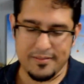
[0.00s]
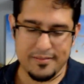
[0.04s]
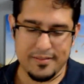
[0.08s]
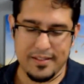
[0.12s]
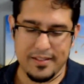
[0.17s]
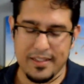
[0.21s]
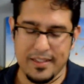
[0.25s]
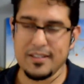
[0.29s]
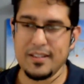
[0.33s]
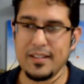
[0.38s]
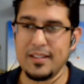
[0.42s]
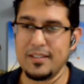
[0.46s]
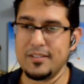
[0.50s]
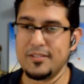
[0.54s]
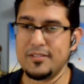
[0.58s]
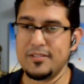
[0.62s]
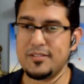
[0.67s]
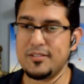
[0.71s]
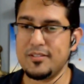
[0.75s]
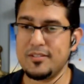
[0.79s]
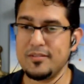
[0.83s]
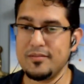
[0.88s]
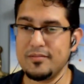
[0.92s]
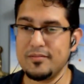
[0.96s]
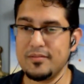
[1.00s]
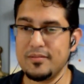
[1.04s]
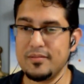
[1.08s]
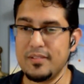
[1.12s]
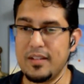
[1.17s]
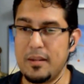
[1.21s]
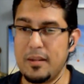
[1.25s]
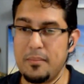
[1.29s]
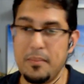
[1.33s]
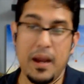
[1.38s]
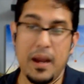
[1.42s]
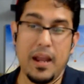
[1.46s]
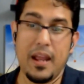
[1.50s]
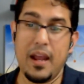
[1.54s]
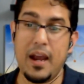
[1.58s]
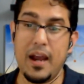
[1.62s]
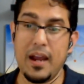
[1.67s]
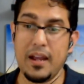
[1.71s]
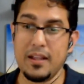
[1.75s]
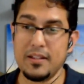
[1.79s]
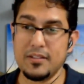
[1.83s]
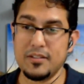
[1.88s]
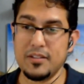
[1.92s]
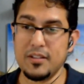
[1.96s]
it is, in my
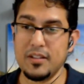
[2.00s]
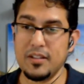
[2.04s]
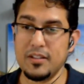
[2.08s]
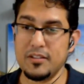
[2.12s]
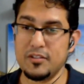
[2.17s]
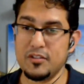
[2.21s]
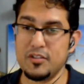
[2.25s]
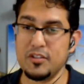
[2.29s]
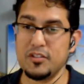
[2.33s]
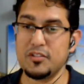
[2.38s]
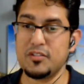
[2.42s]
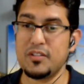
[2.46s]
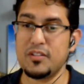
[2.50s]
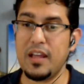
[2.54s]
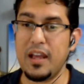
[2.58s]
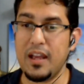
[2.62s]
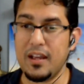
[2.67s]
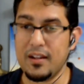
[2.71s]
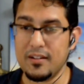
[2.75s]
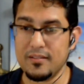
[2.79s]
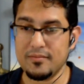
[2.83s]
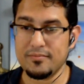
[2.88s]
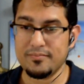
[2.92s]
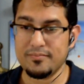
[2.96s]
eyes, it's just that.